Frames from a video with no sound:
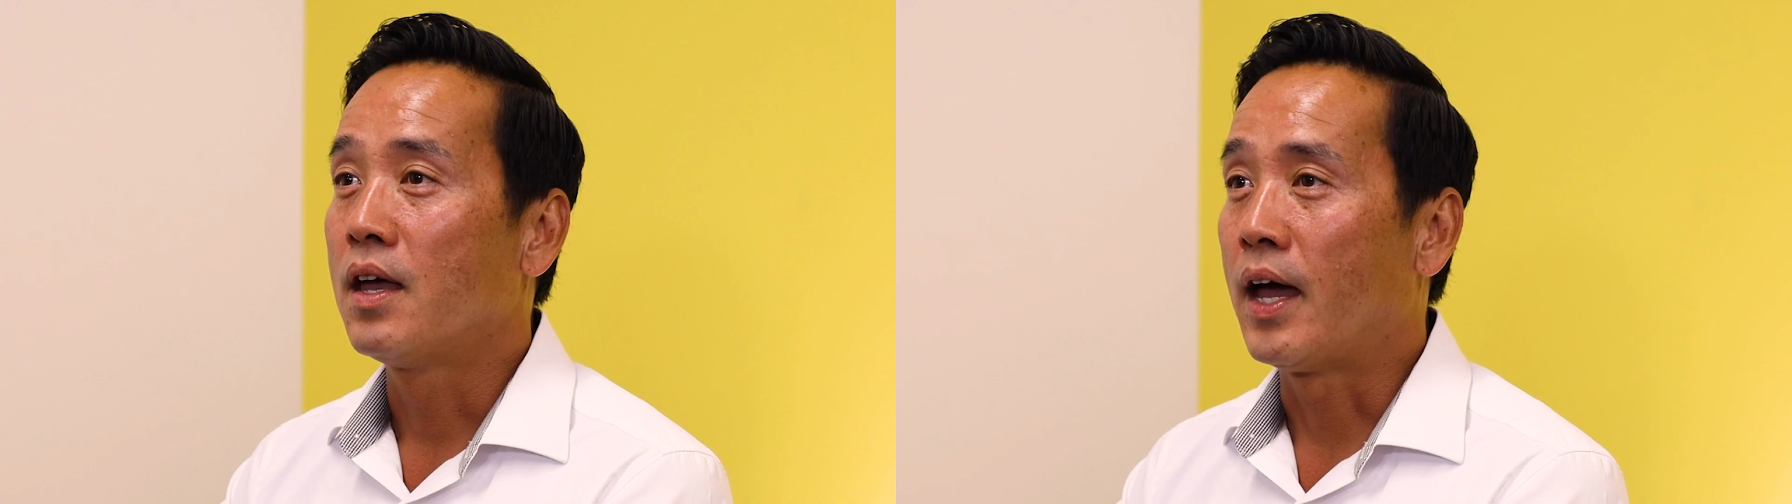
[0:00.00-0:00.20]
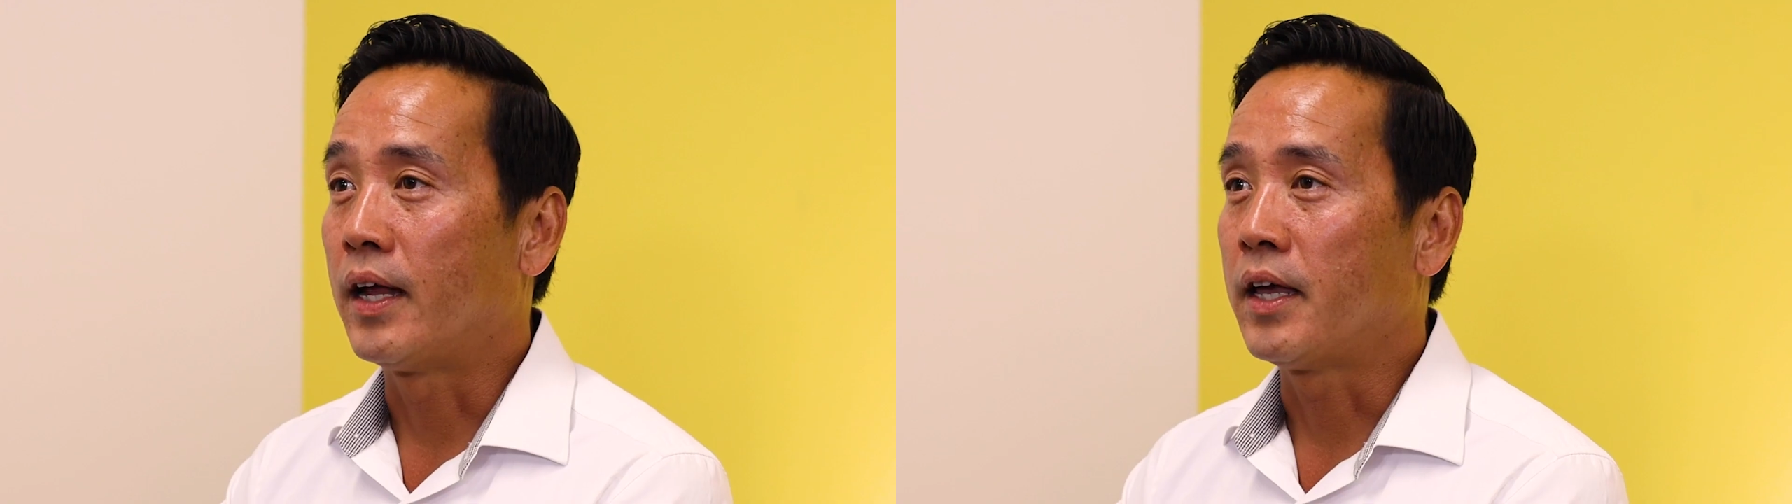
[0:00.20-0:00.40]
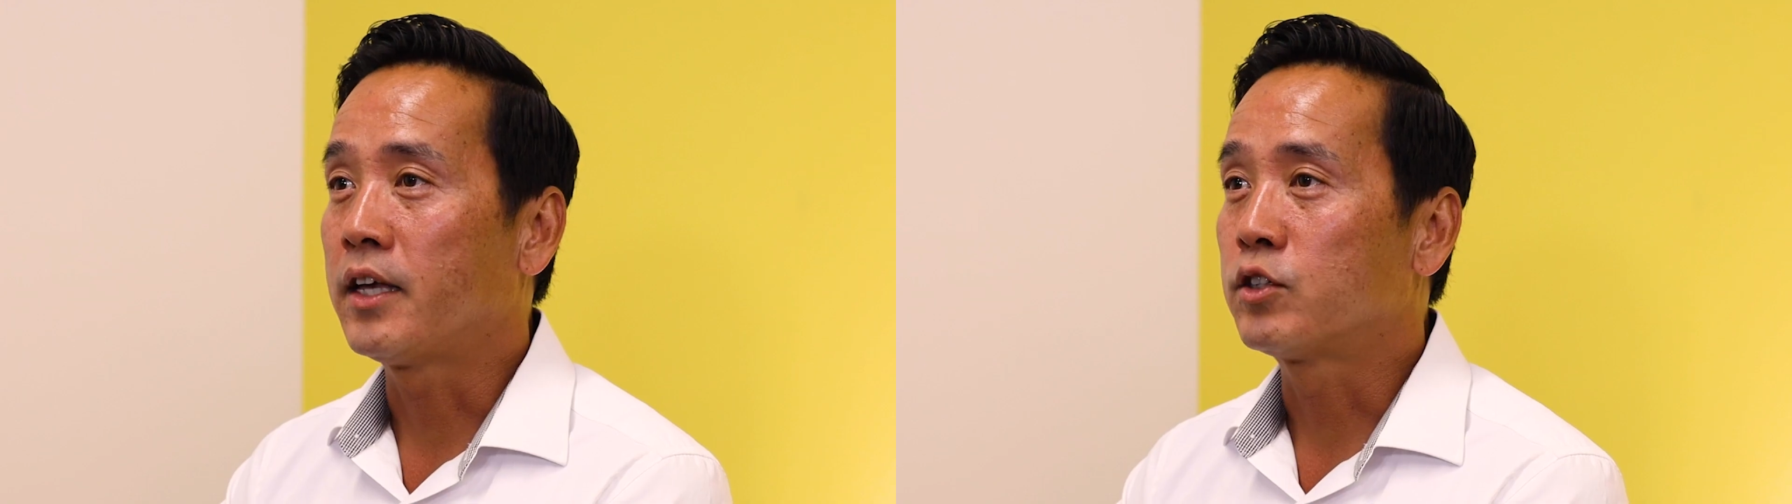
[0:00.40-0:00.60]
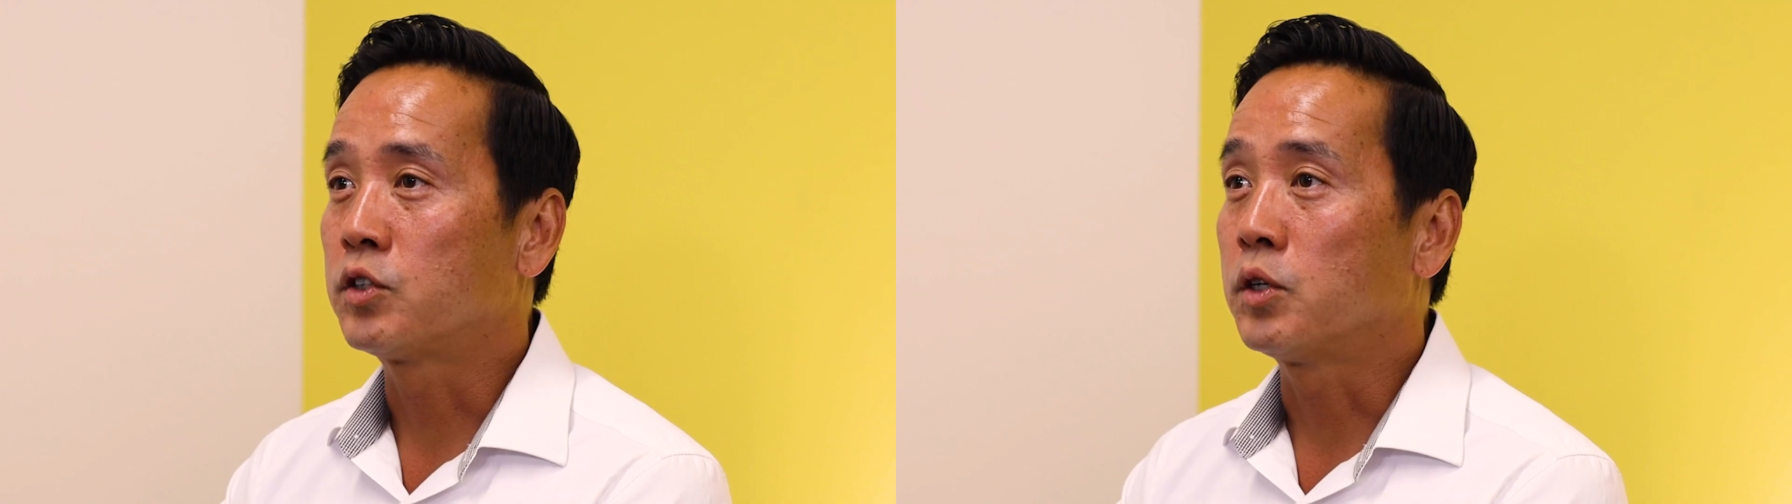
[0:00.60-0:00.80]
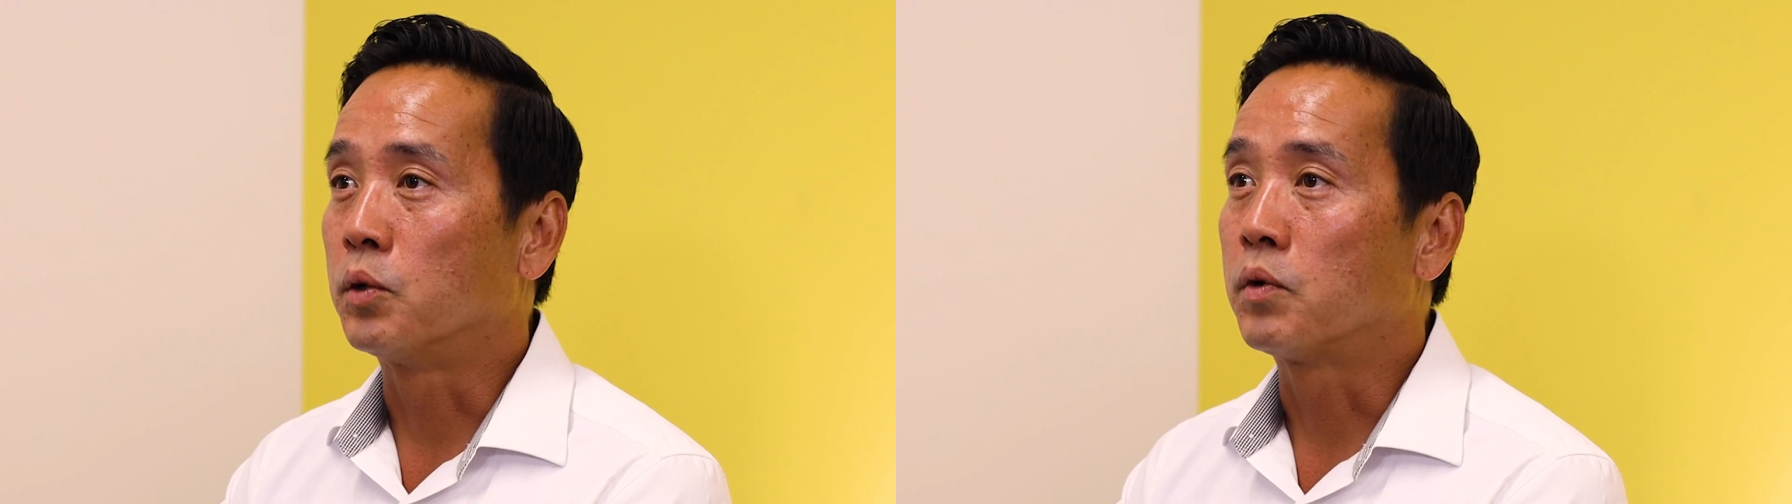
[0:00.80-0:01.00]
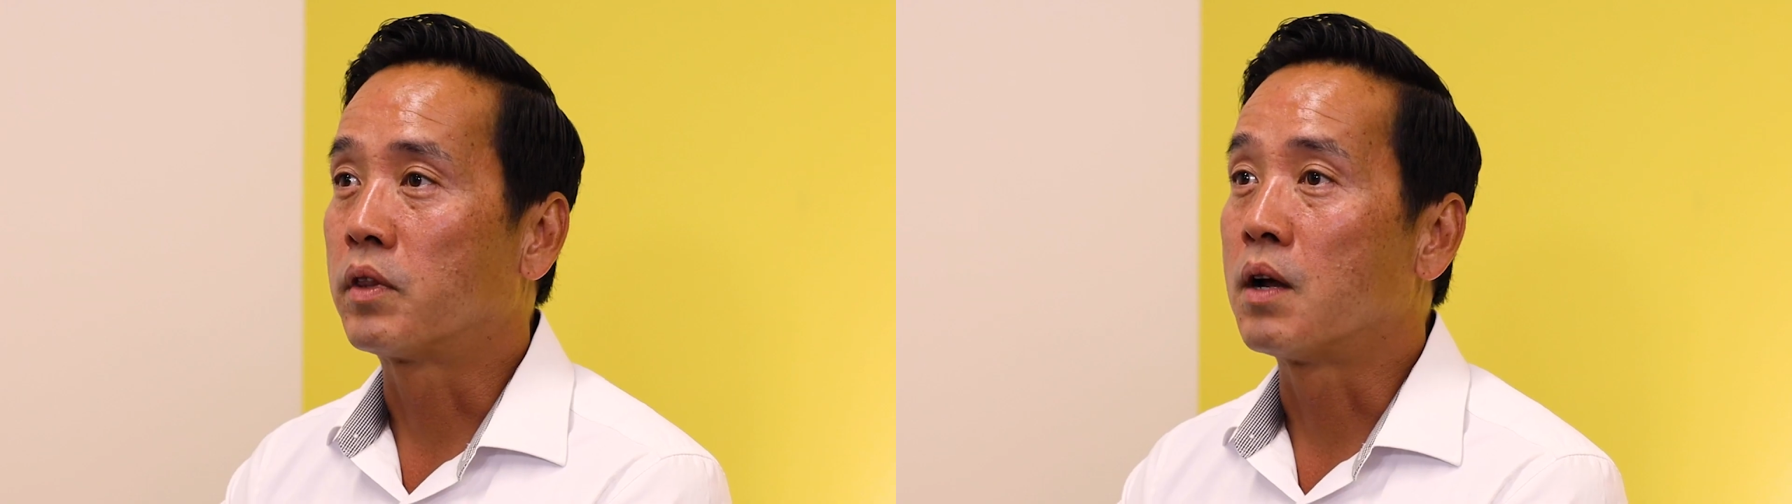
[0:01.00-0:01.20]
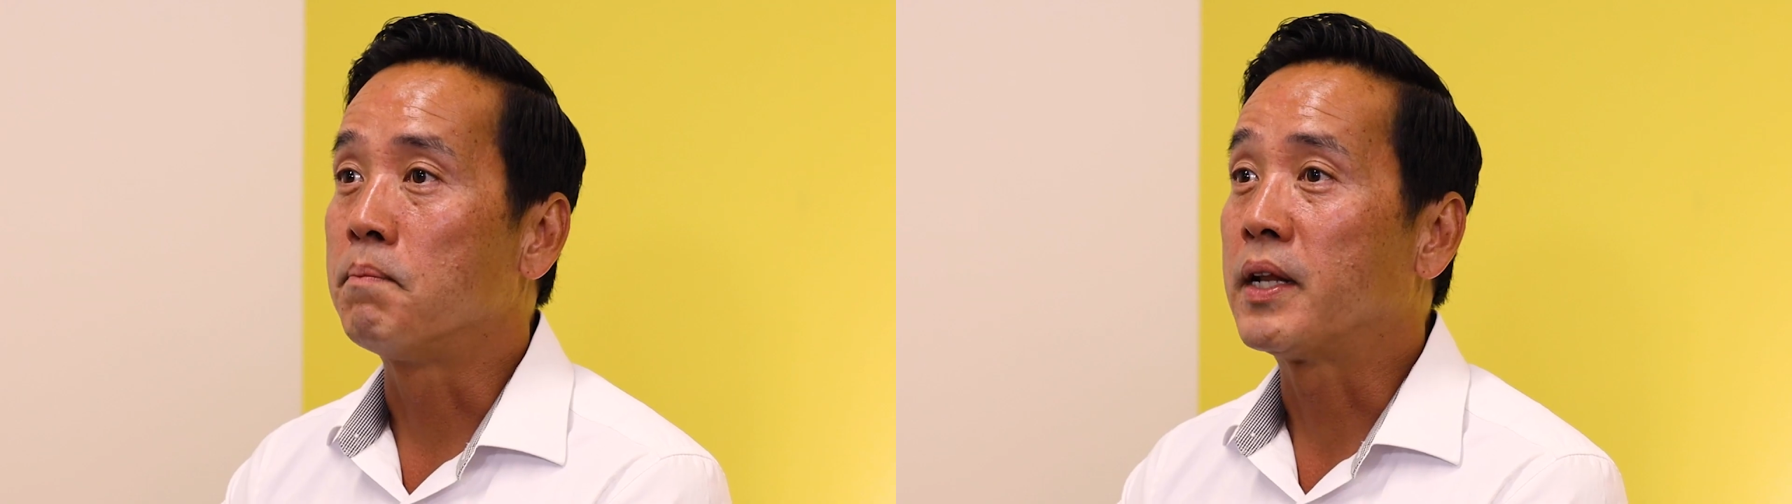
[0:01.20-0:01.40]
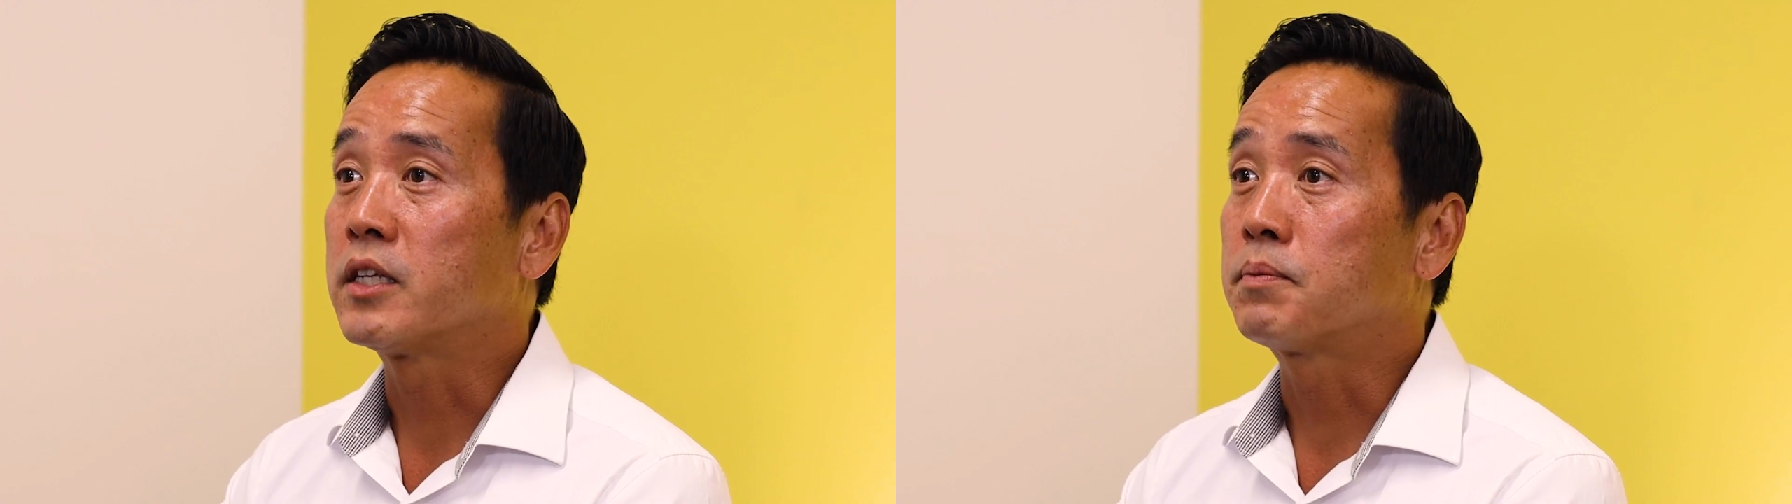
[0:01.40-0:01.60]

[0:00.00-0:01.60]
At ASU, there are many